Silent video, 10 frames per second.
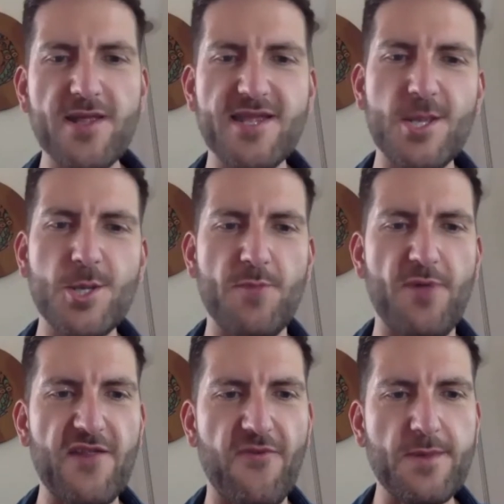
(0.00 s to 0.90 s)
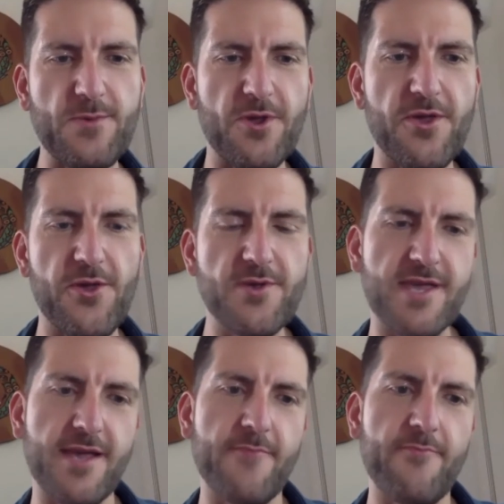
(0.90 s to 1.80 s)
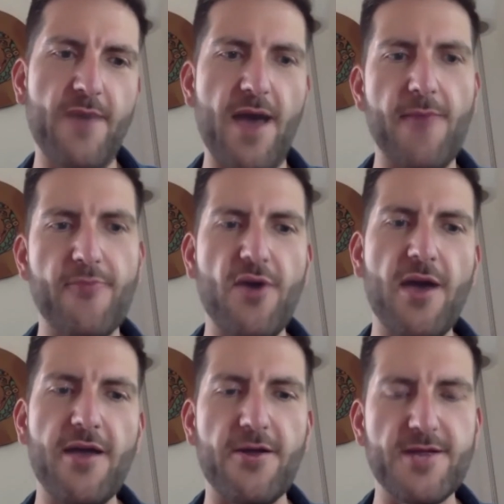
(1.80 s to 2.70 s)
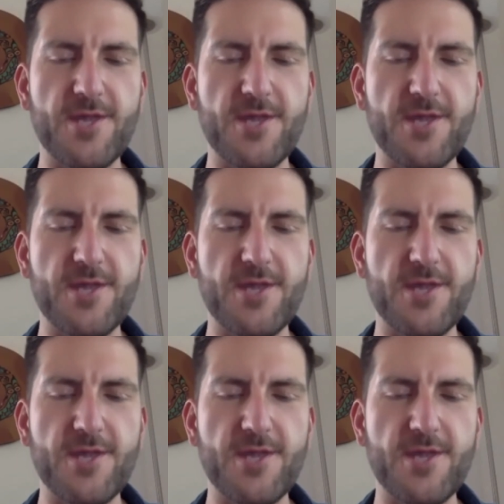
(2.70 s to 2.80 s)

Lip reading: digital platforms were you using prior